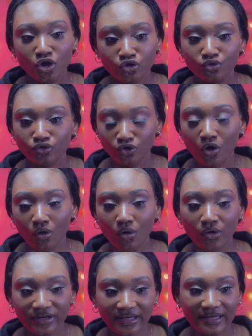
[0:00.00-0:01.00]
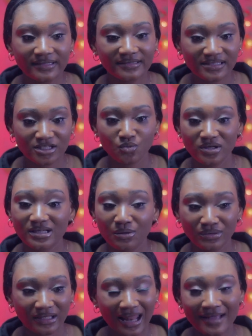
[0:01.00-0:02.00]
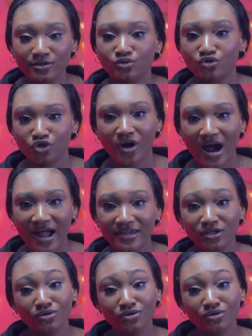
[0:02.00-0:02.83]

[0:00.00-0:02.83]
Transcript: you know, okay, this is what I would like to try.